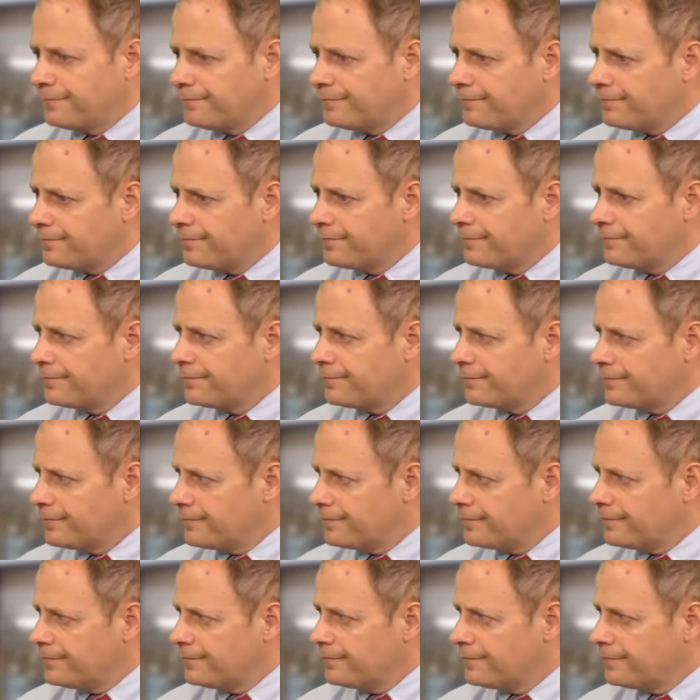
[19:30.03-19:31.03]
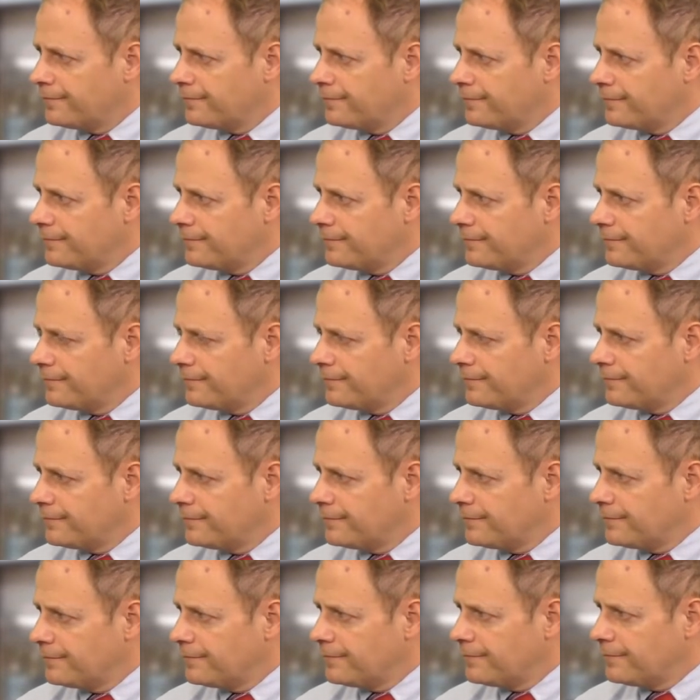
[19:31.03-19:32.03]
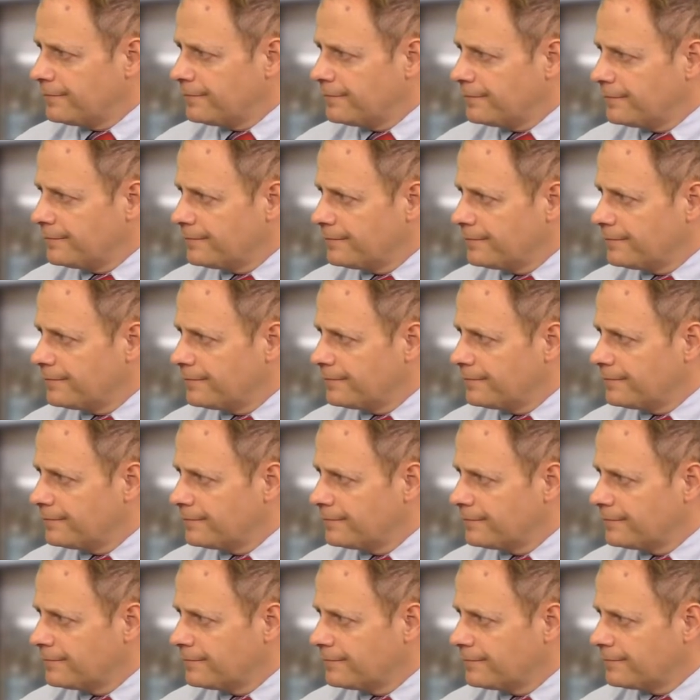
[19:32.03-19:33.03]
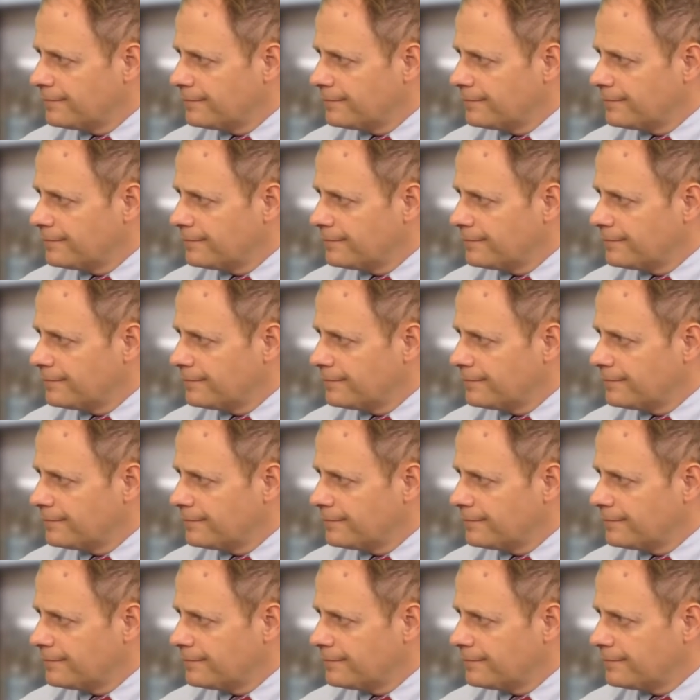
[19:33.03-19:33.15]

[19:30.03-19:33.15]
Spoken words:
No words are spoken by the person on screen.